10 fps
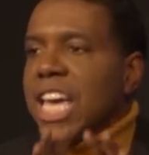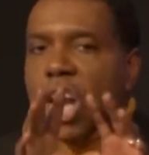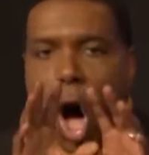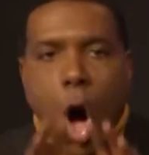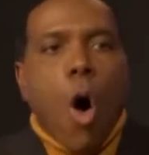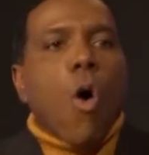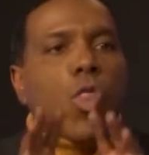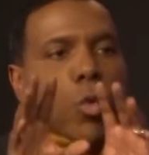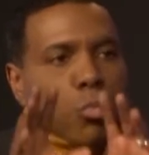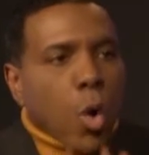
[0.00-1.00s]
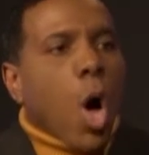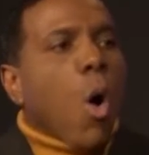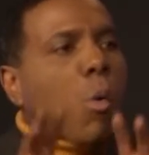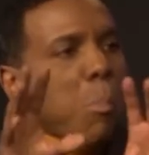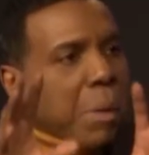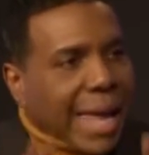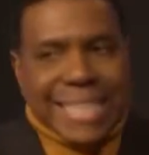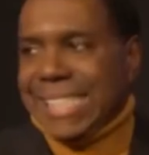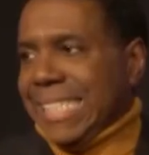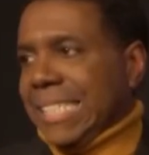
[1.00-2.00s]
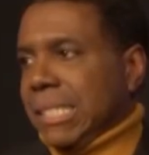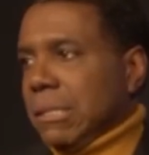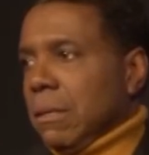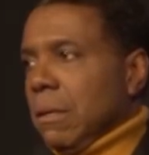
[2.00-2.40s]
in all the wrong places.